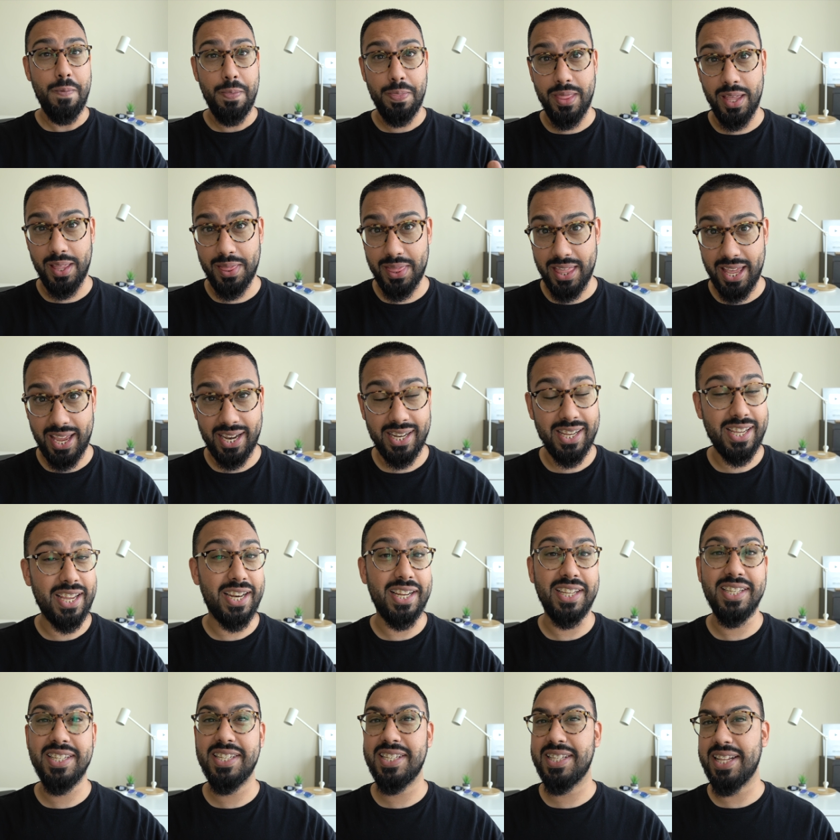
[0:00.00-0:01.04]
that then can
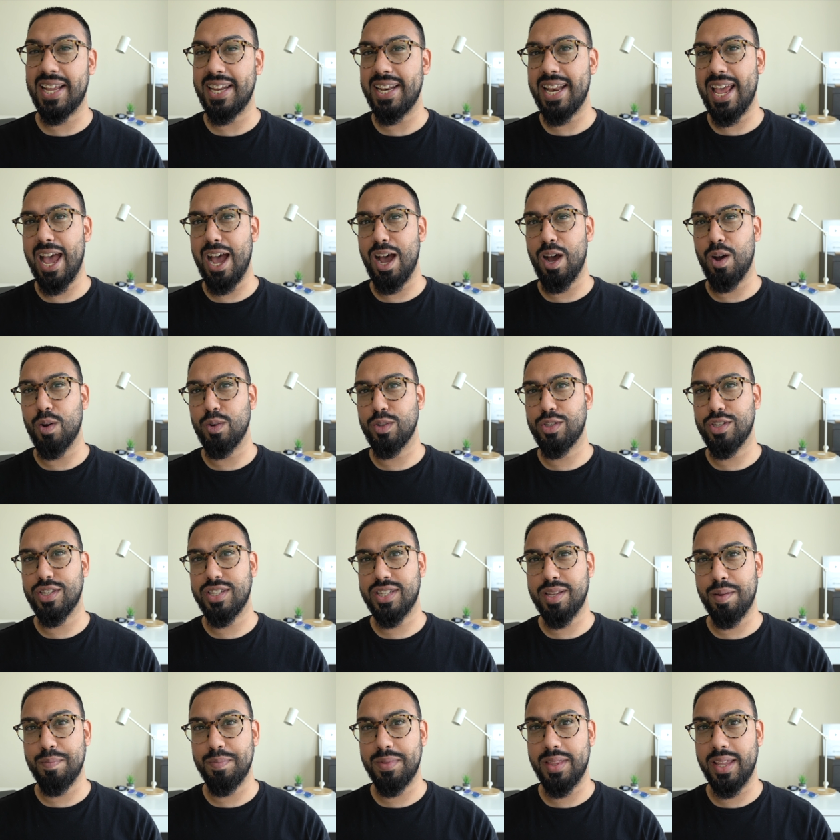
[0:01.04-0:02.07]
extend out to
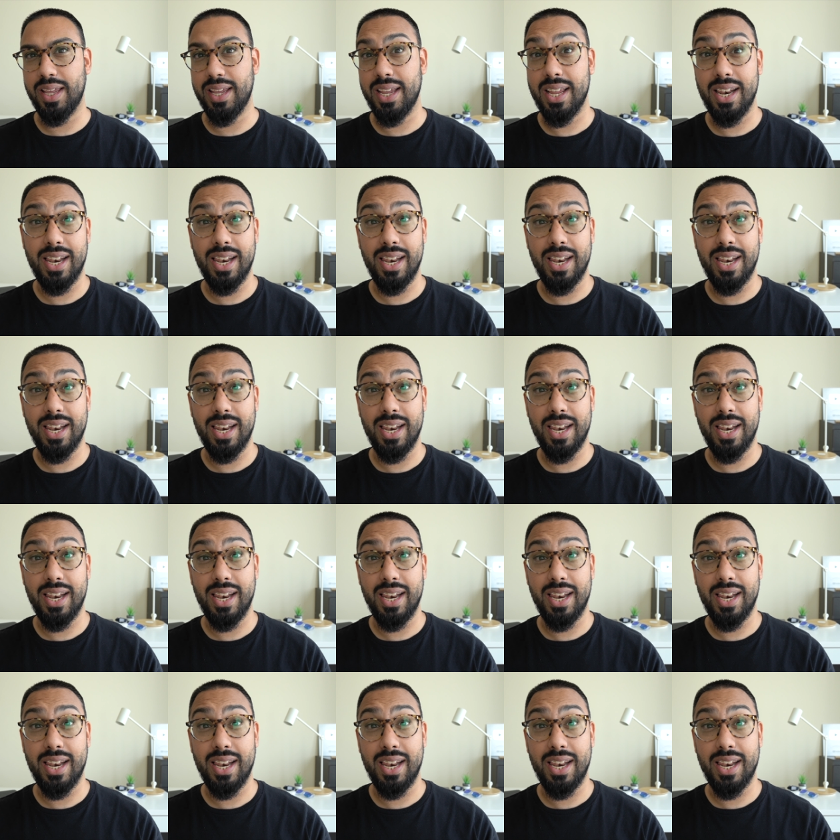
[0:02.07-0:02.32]
something